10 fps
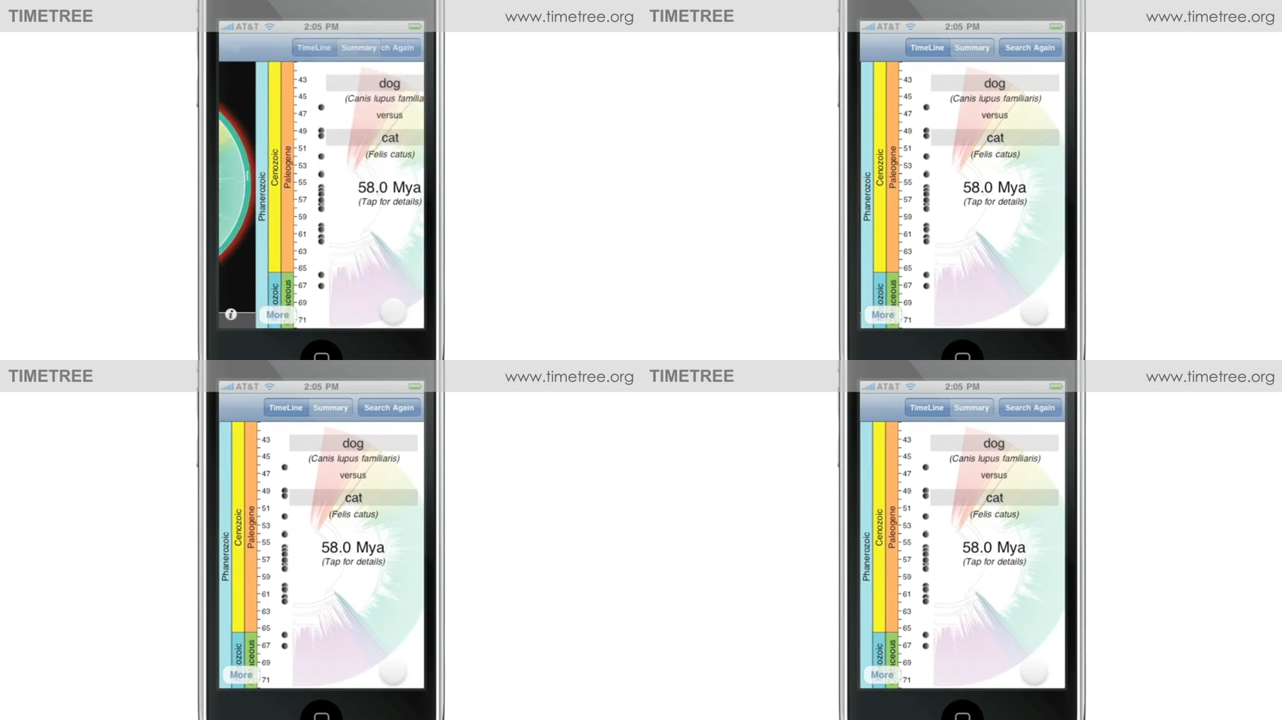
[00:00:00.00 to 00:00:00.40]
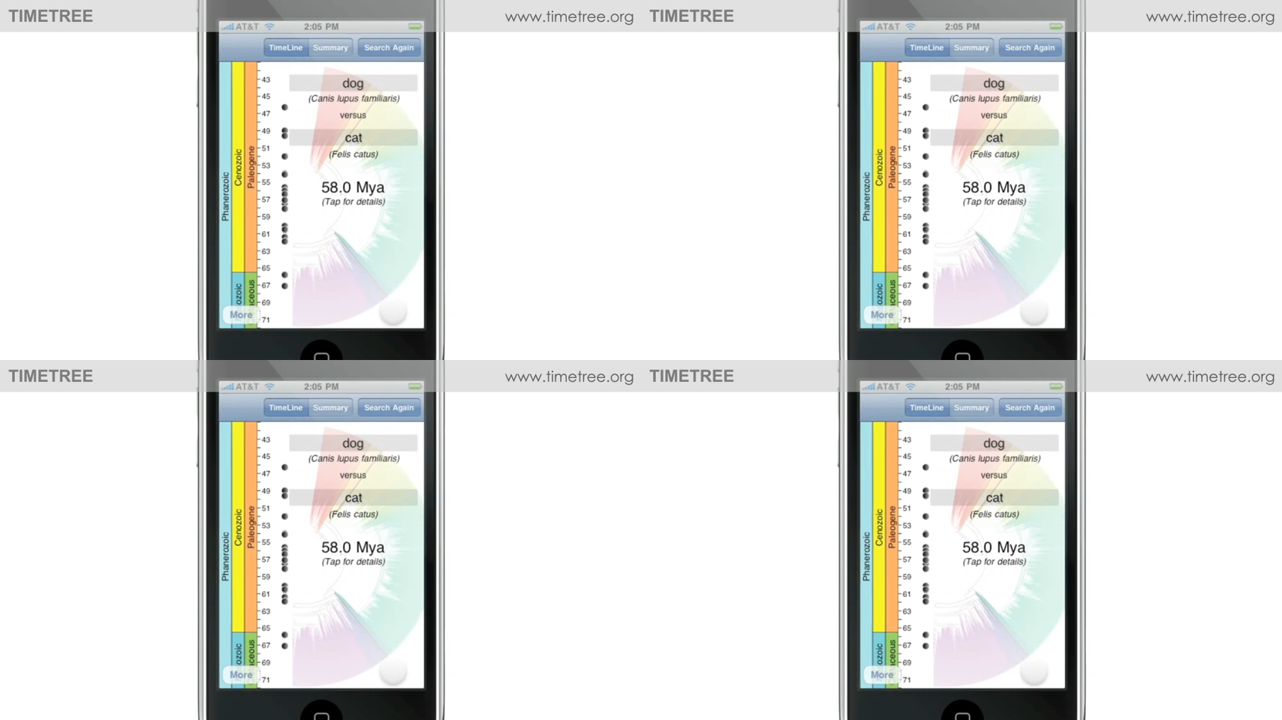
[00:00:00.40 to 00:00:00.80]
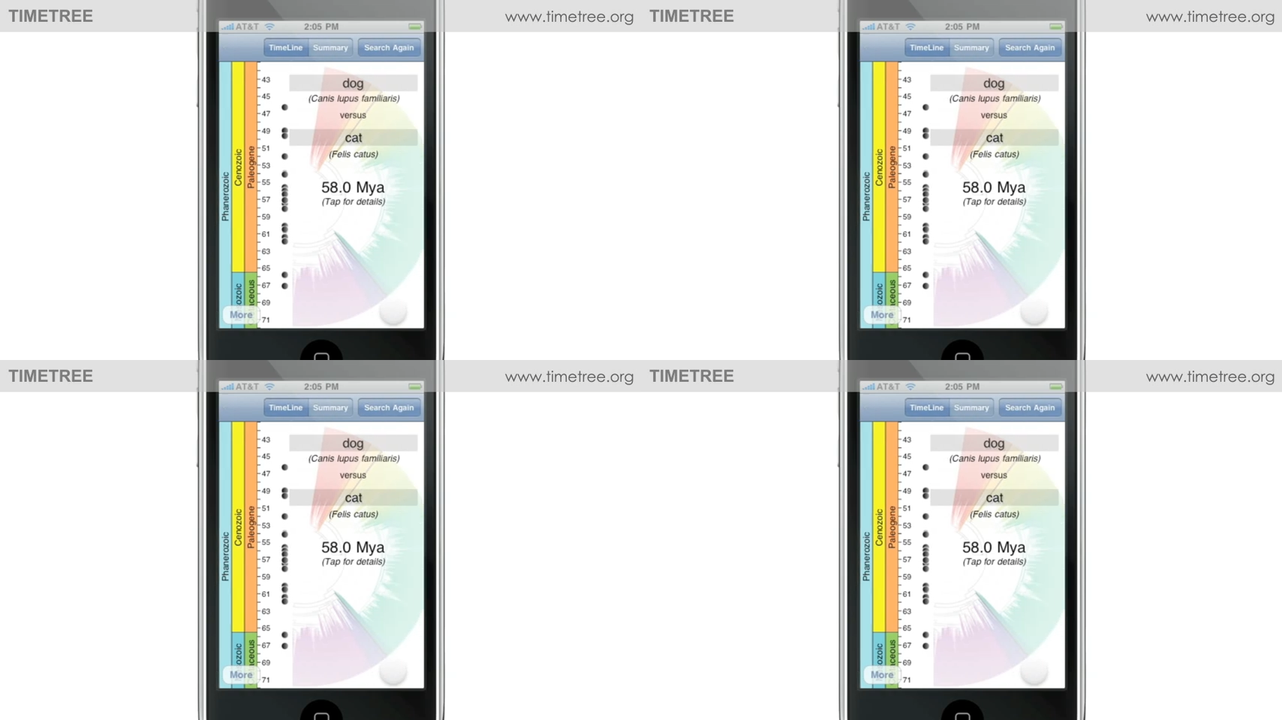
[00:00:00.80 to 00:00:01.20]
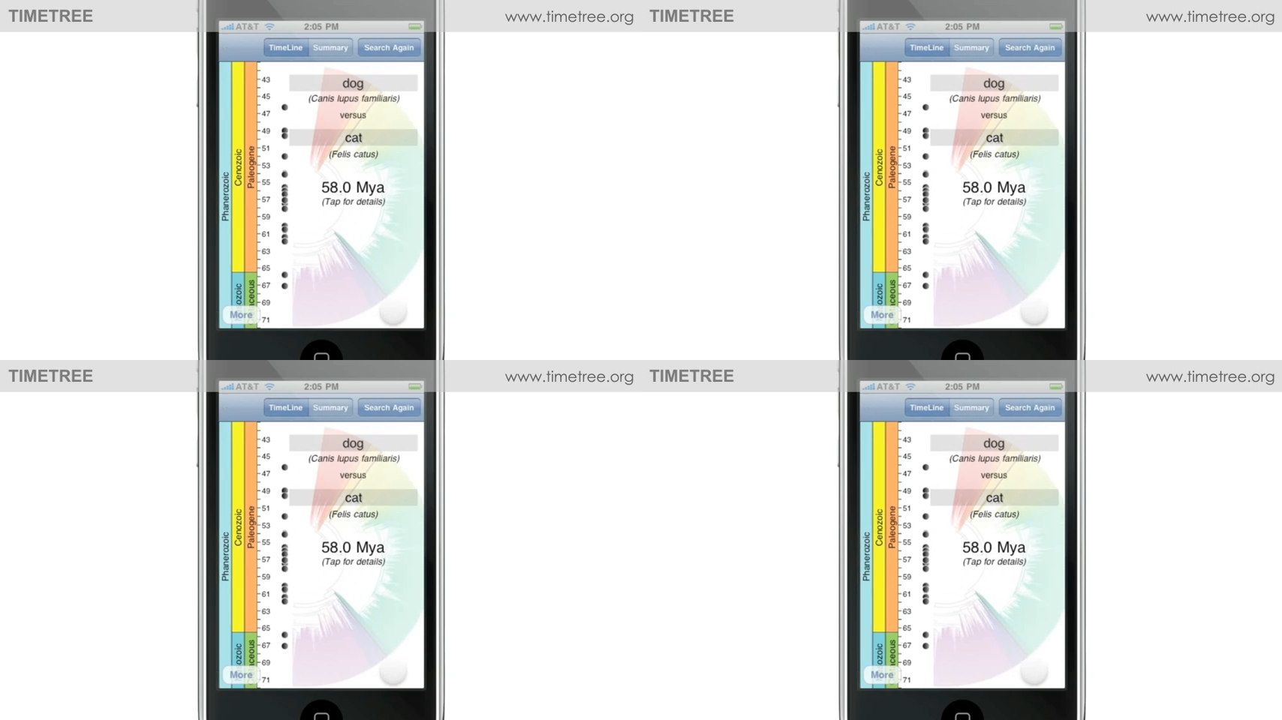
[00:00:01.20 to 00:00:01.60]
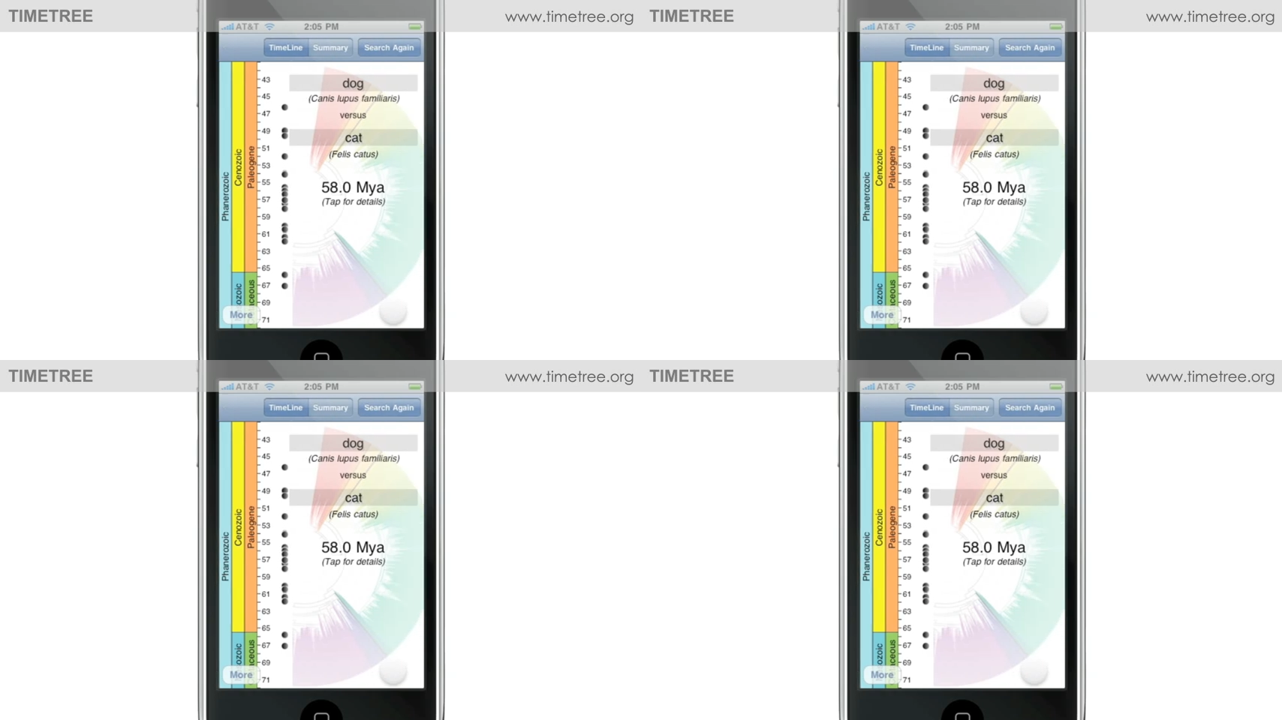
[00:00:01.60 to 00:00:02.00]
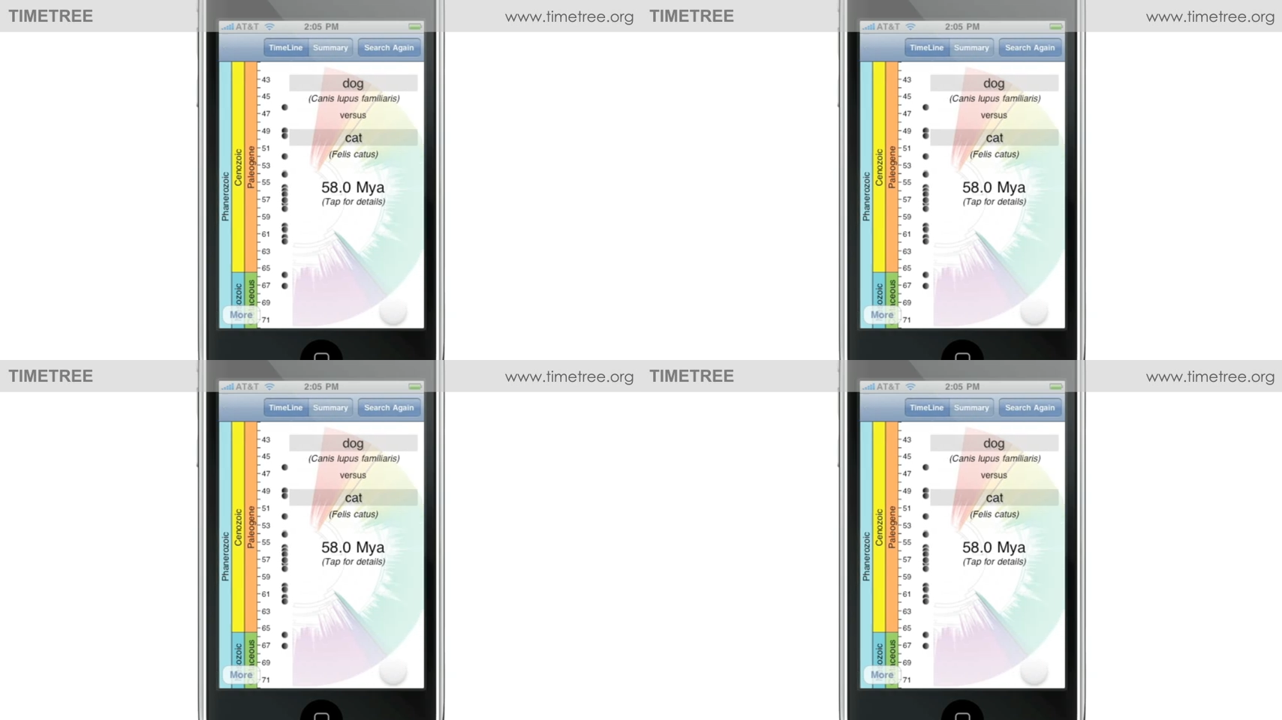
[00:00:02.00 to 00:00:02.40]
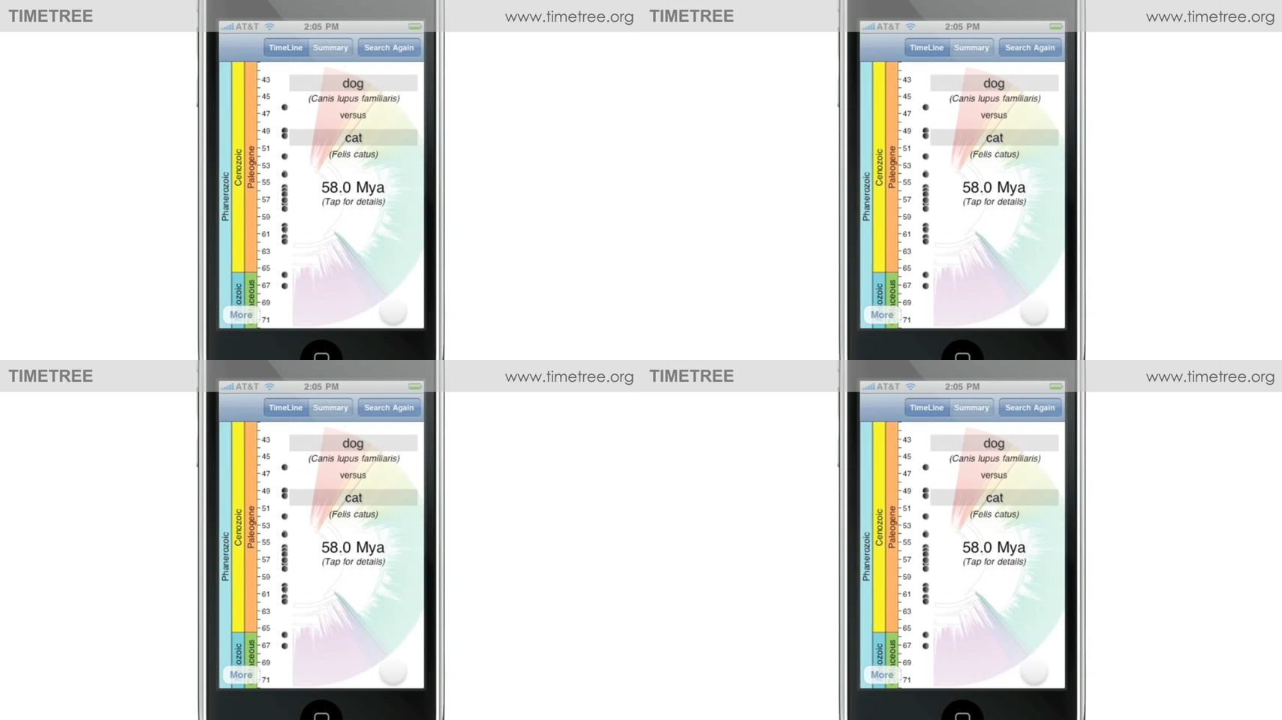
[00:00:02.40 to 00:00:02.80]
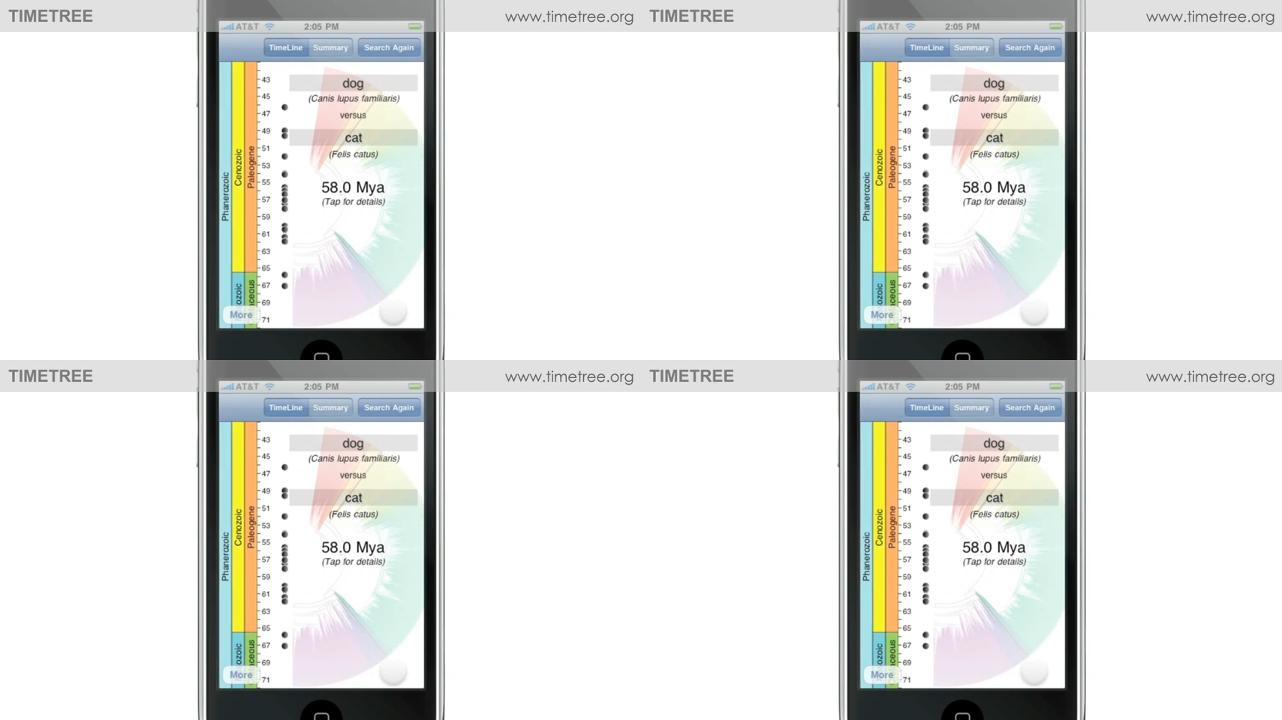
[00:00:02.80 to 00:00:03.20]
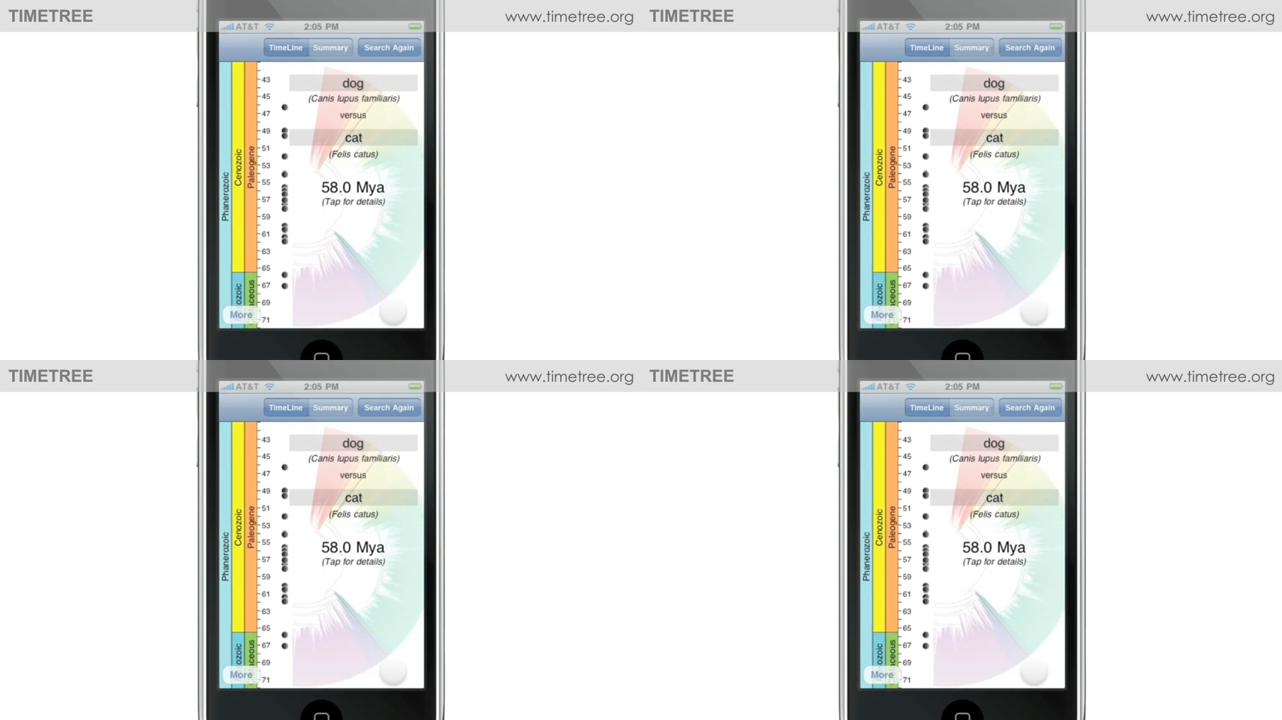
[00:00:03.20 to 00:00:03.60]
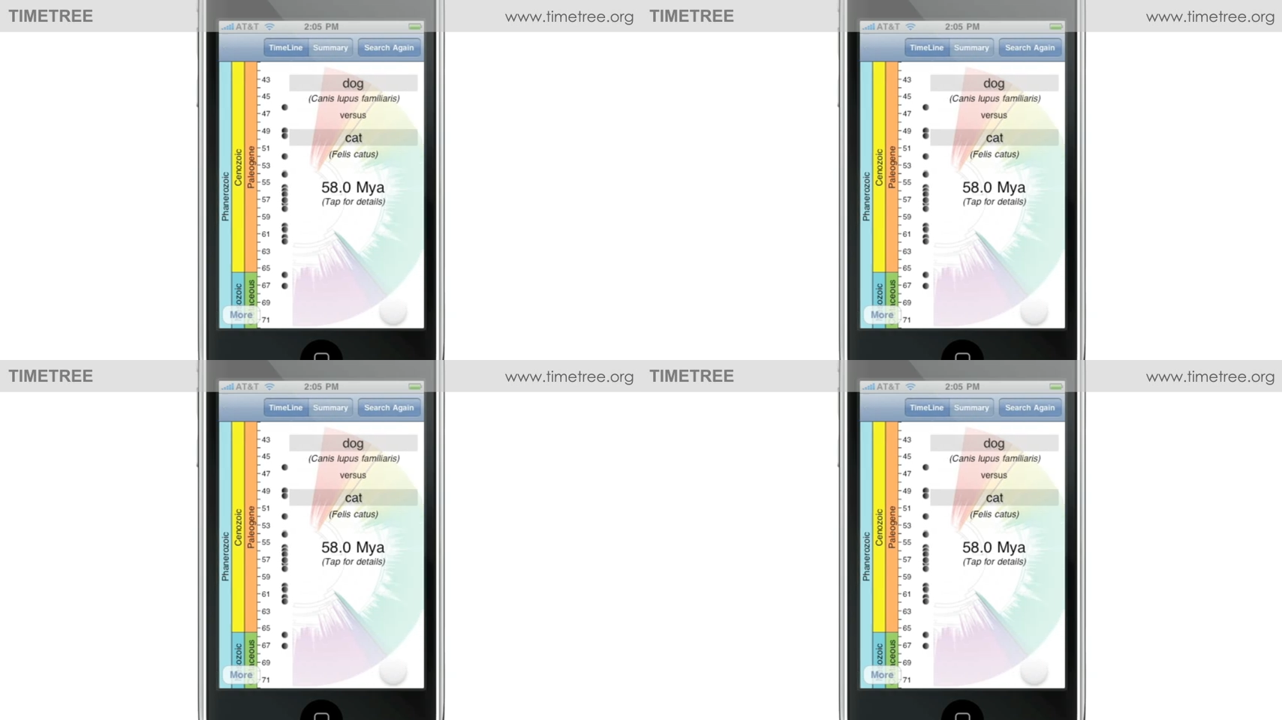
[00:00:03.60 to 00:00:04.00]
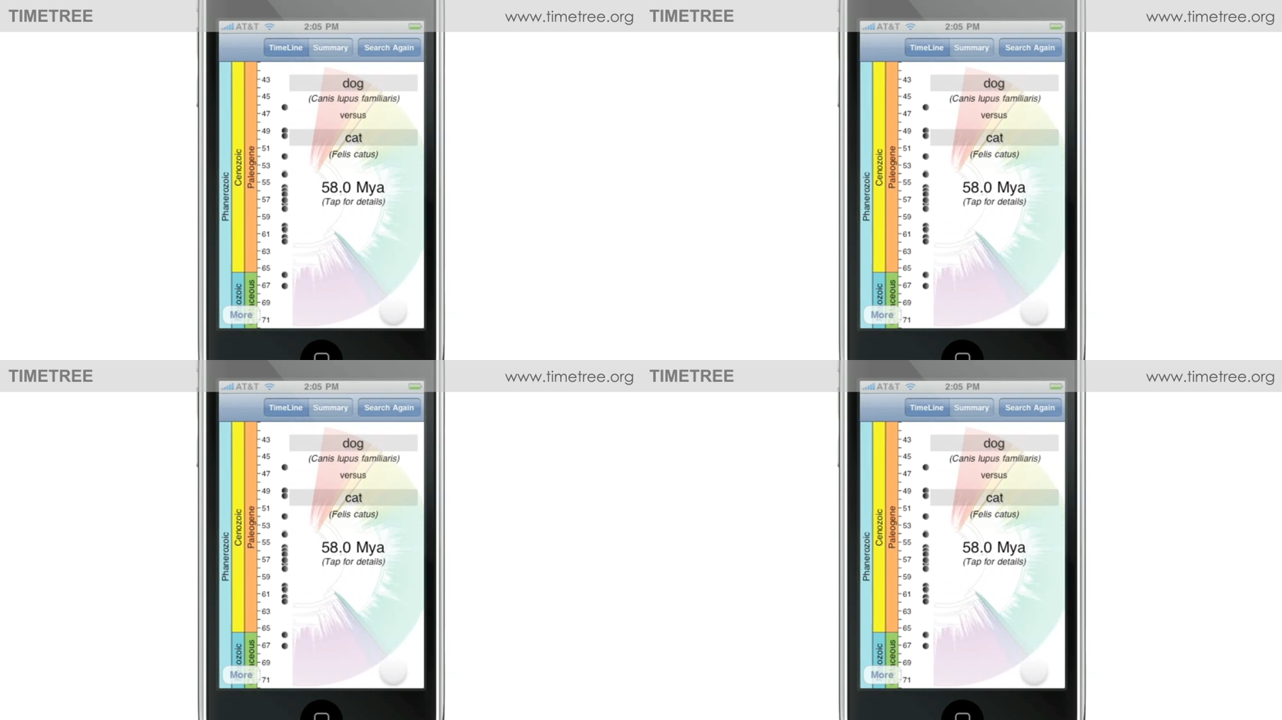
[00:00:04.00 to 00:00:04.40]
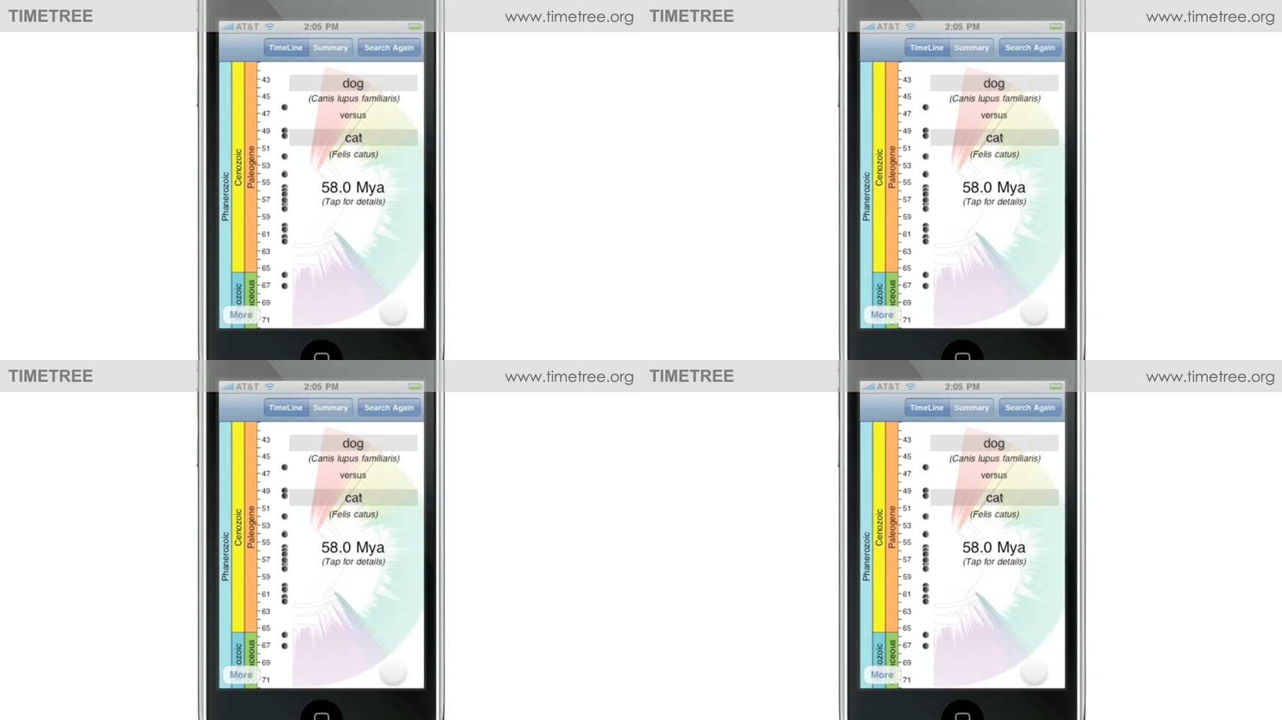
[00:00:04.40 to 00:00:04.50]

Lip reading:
[unreadable: no face in view]